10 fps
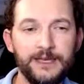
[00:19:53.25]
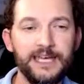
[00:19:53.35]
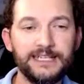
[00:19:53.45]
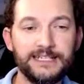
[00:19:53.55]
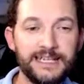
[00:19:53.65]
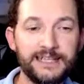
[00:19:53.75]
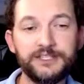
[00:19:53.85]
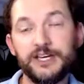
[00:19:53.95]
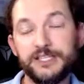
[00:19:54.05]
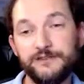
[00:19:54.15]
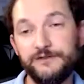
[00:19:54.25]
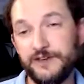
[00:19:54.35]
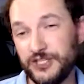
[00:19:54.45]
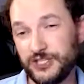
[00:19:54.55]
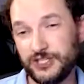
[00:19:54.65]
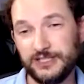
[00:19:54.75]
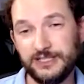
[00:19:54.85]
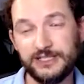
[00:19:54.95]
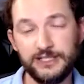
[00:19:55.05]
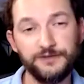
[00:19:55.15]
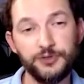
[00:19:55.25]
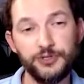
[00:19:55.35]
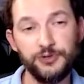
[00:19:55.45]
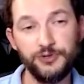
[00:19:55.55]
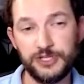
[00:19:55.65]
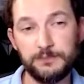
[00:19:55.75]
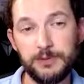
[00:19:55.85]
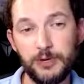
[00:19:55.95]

And another nice feature is that if you're using